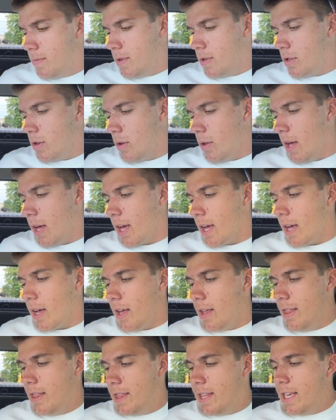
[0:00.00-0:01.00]
So like
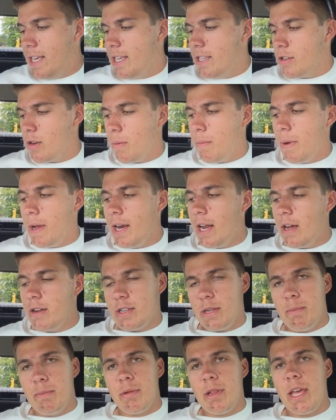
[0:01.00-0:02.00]
these are made
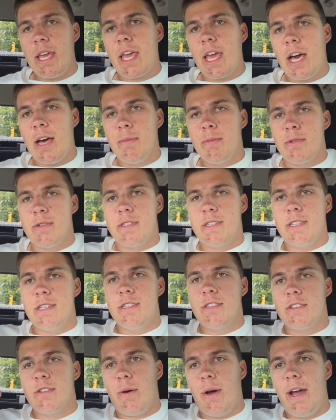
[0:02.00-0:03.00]
out to Blake
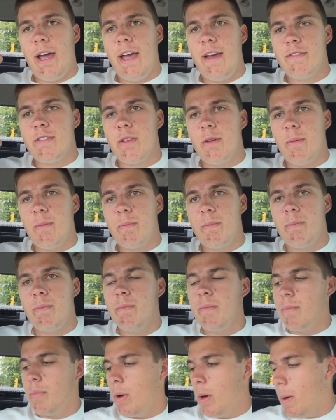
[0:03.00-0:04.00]
Albertson, so I have to
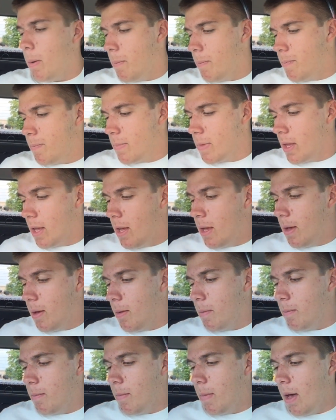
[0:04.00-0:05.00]
put
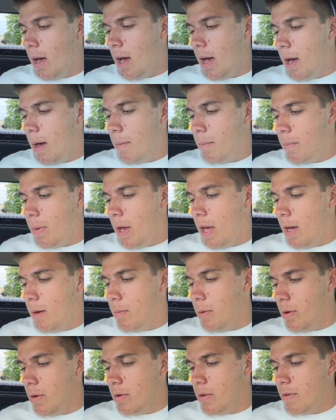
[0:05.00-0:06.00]

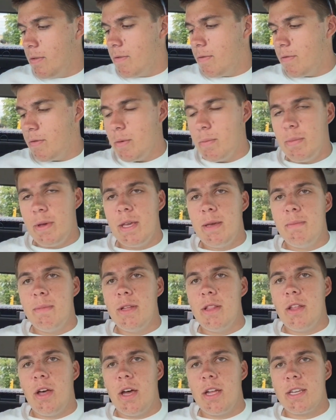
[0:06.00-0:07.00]
payable for
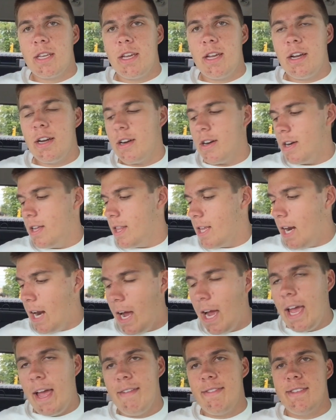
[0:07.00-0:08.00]
B&B Lawn Care, and then
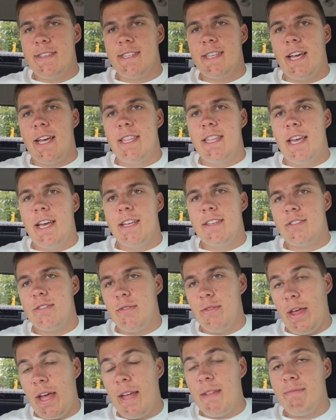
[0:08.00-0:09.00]
I had to sign that,
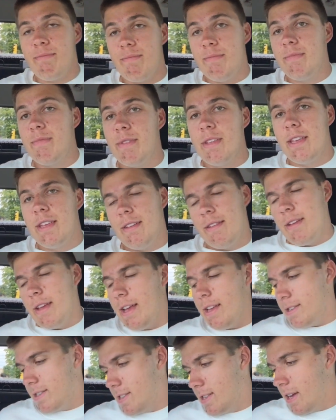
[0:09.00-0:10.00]
so that
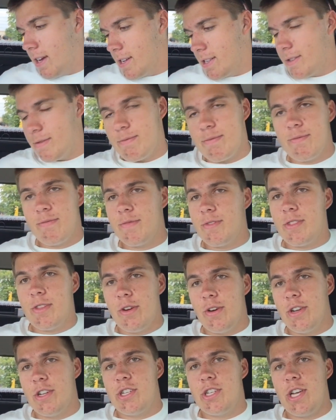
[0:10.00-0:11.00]
sucks.
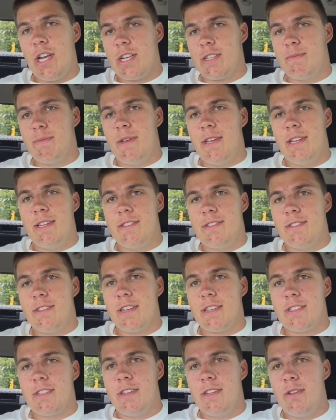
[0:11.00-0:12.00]
30 checks, man, it
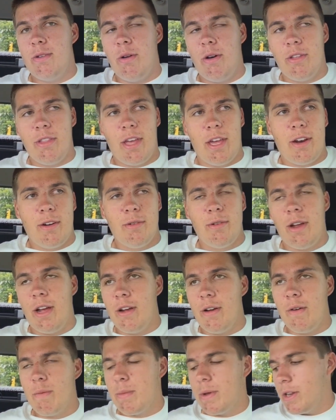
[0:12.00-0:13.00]
sucks to do all that, or
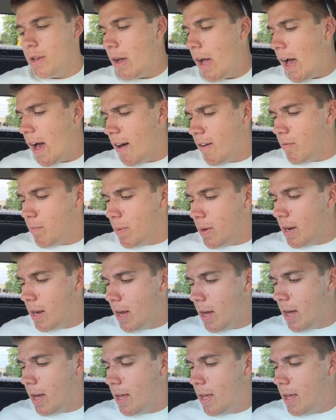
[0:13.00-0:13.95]
however many you have, but